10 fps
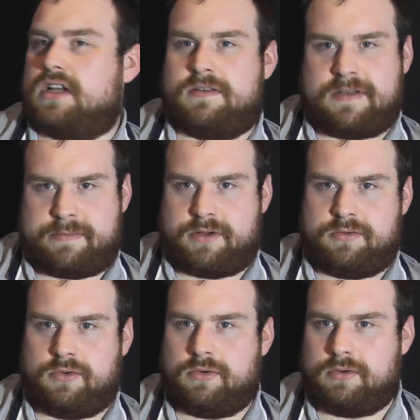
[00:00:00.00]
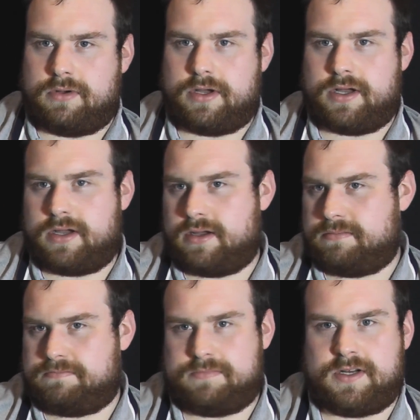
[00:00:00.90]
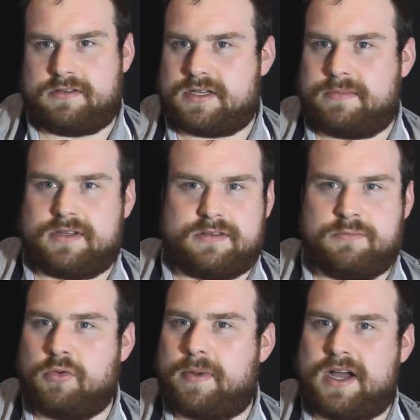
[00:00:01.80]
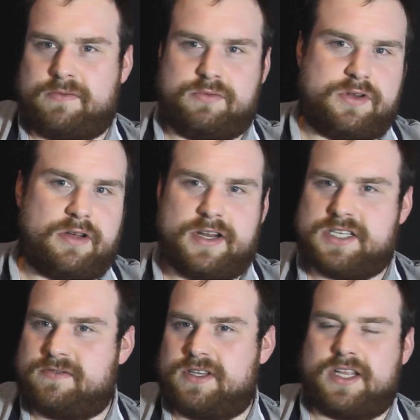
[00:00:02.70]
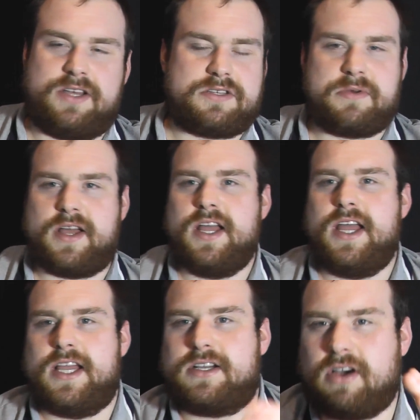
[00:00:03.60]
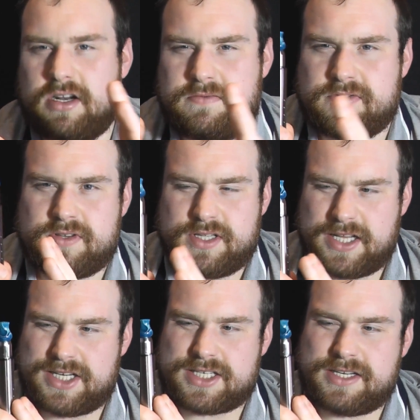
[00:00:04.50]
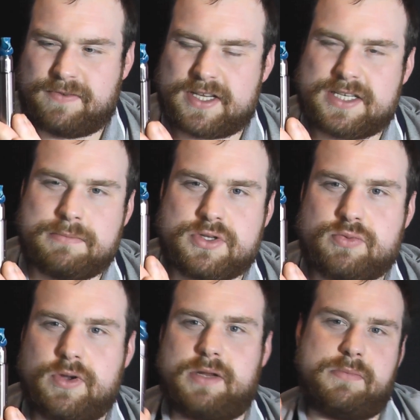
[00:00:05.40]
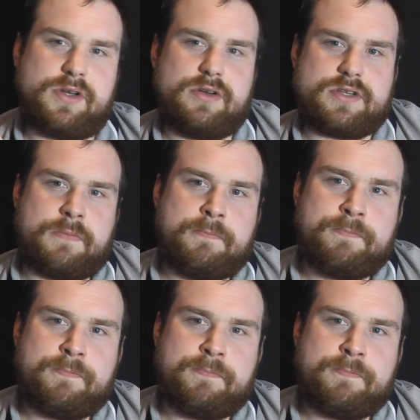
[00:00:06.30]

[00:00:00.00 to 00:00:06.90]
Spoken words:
a Vamo or you know, something more powerful, you know, an SVD or something like that. It kind of nichely fits in between because